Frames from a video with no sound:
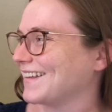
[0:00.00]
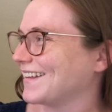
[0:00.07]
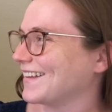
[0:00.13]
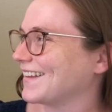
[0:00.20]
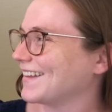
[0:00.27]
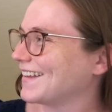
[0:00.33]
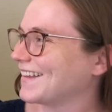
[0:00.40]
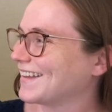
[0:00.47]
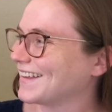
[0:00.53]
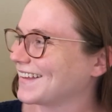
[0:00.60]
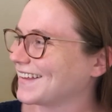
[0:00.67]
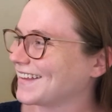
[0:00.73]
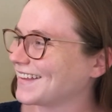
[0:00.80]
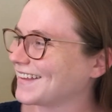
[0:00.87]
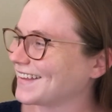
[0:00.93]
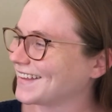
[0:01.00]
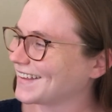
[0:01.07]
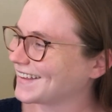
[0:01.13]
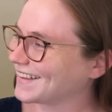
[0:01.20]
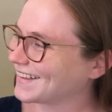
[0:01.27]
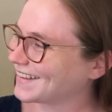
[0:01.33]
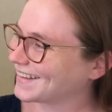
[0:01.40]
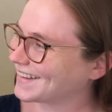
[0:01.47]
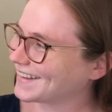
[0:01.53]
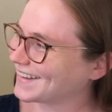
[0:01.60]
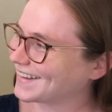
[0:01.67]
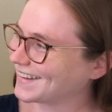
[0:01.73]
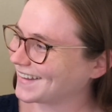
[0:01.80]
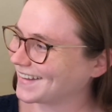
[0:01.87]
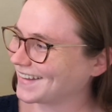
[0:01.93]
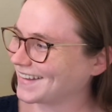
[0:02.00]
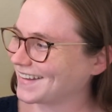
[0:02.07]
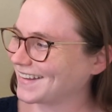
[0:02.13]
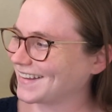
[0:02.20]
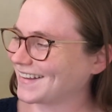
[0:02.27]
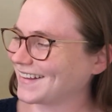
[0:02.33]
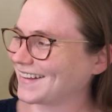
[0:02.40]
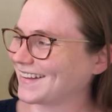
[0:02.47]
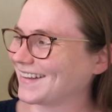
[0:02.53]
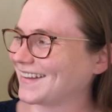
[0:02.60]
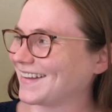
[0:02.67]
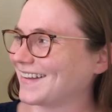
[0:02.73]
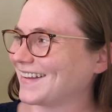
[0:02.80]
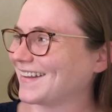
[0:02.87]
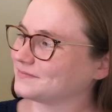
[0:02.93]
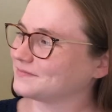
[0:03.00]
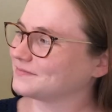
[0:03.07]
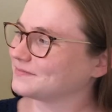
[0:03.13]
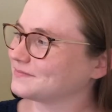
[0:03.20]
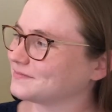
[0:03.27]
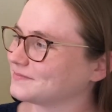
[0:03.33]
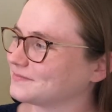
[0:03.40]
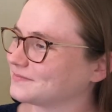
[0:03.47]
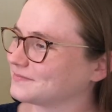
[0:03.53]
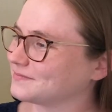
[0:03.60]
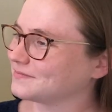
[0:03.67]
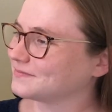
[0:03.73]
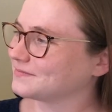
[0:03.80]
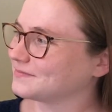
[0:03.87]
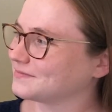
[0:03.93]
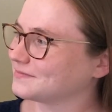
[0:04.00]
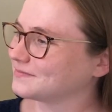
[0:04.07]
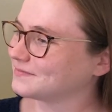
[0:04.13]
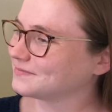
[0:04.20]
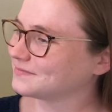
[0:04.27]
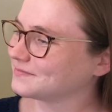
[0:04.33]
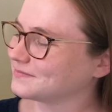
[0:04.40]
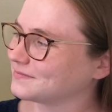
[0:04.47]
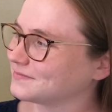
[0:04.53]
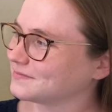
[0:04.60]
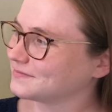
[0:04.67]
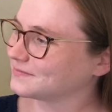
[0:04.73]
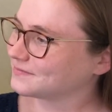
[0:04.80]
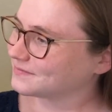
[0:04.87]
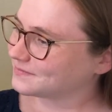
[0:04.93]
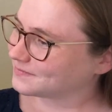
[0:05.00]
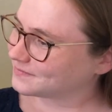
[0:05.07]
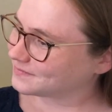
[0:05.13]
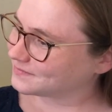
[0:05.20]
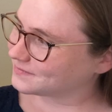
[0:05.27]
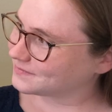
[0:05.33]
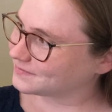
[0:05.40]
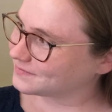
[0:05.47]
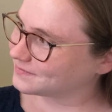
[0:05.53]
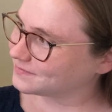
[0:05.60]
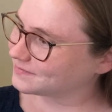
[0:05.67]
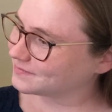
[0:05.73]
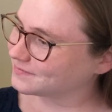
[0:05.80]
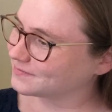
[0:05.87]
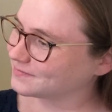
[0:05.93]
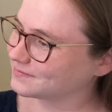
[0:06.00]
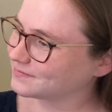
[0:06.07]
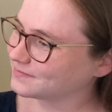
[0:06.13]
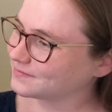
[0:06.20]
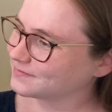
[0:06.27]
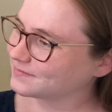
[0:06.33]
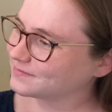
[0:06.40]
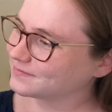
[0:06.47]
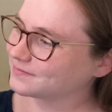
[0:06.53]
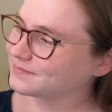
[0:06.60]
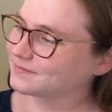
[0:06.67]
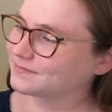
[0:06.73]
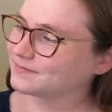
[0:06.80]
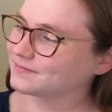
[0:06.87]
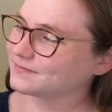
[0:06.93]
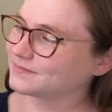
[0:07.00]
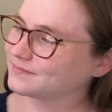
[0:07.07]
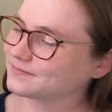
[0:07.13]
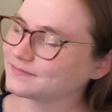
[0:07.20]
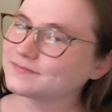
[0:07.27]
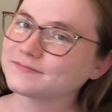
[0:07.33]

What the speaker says: This person isn't speaking.